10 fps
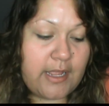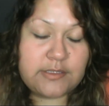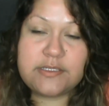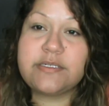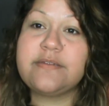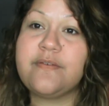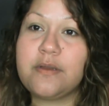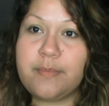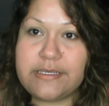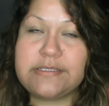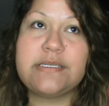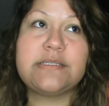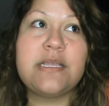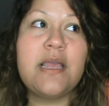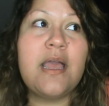I stick to very
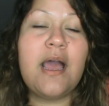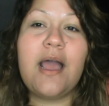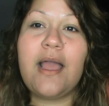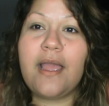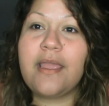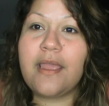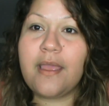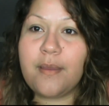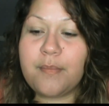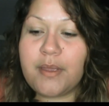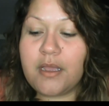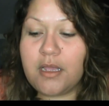basics. I am